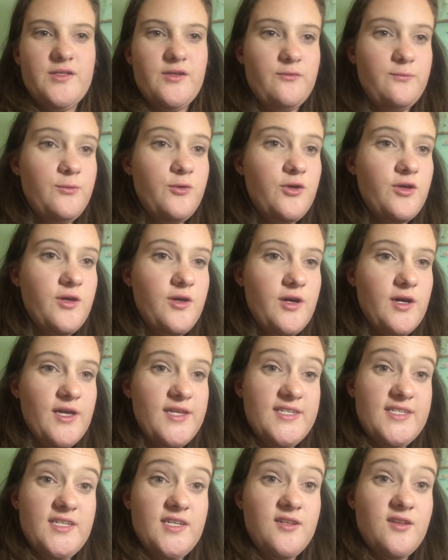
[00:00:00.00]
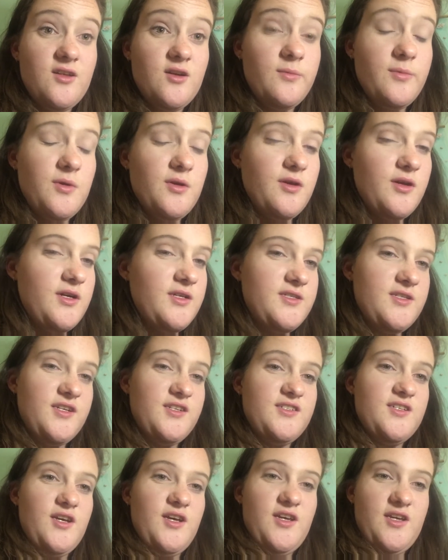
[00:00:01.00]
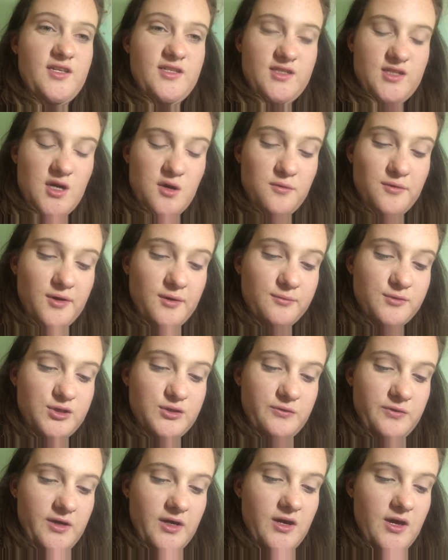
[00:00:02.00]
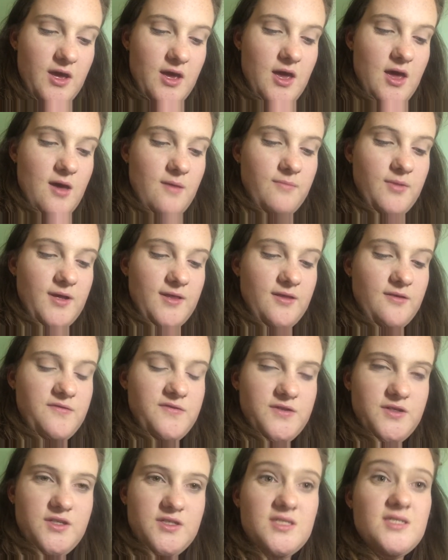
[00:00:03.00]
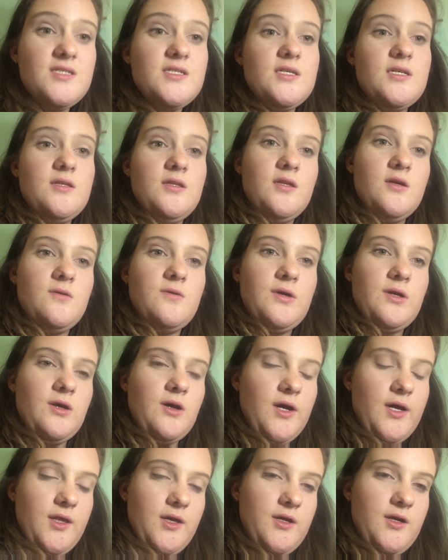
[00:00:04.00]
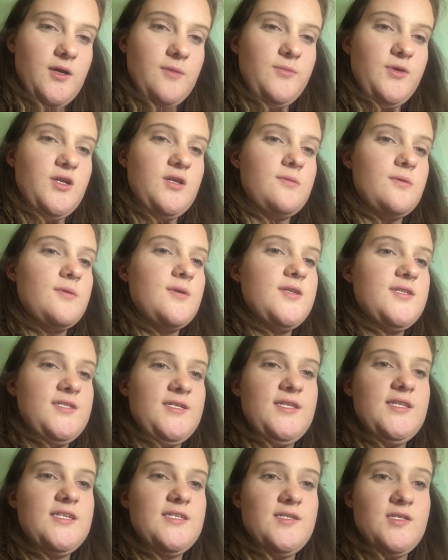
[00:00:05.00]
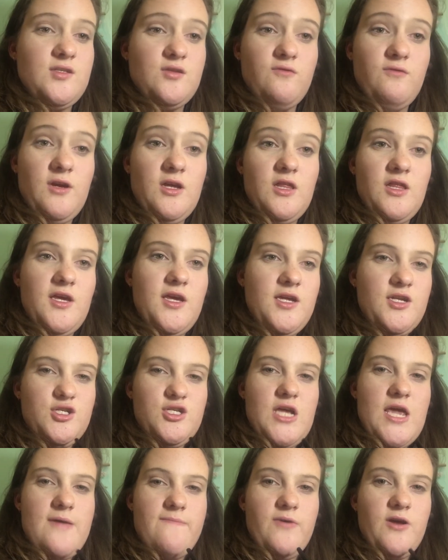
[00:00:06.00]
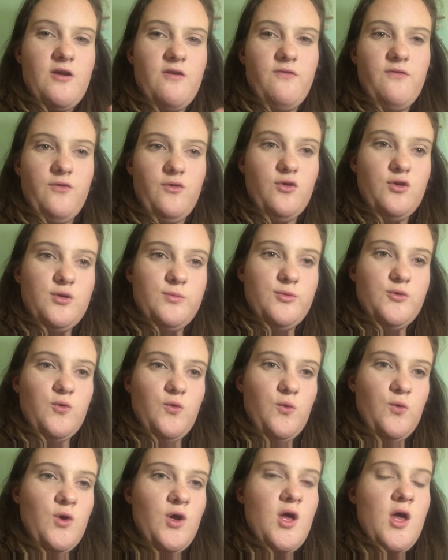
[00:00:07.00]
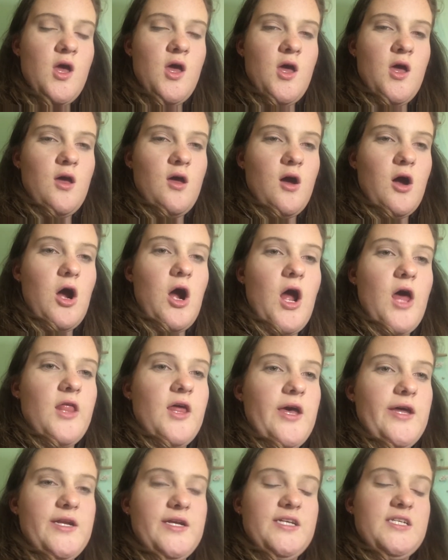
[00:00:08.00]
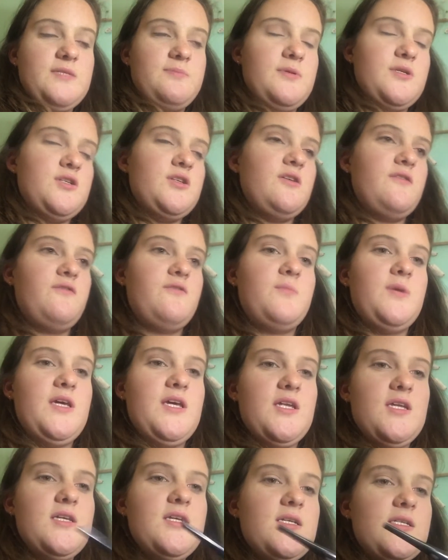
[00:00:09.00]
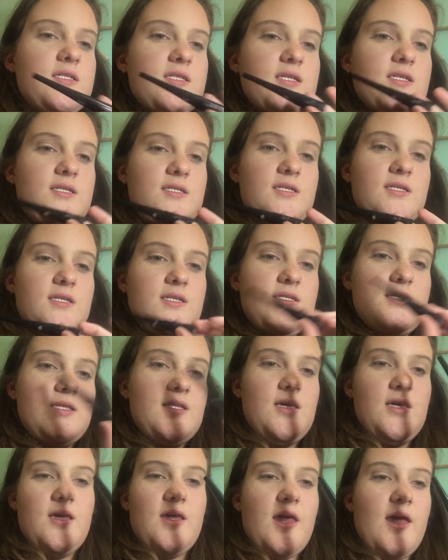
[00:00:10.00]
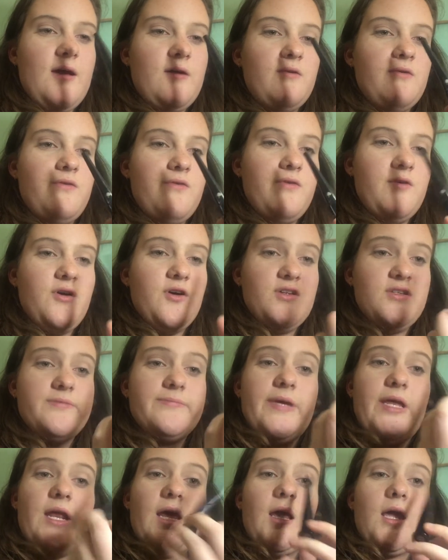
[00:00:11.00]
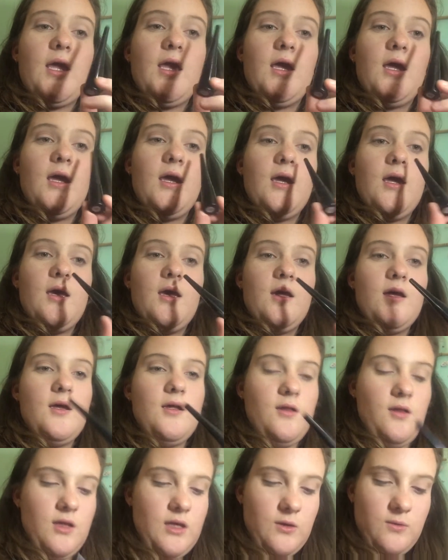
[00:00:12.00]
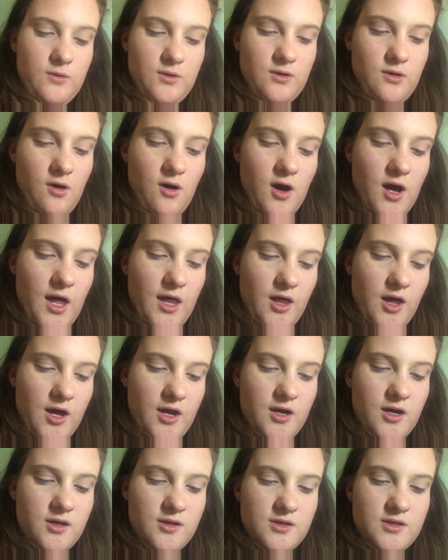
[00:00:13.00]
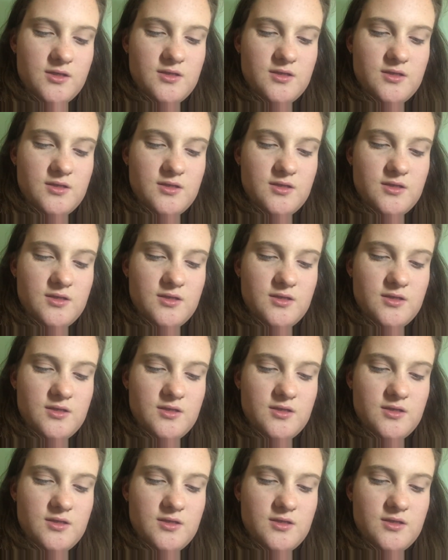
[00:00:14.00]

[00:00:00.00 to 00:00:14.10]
So I've brought you guys in a little bit closer so you can see what I'm doing. But the first liquid eyeliner I'm going to be using, this is a really cheap and affordable eyeliner, especially for beginners. This is the e.l.f. Cosmetic liquid eyeliner.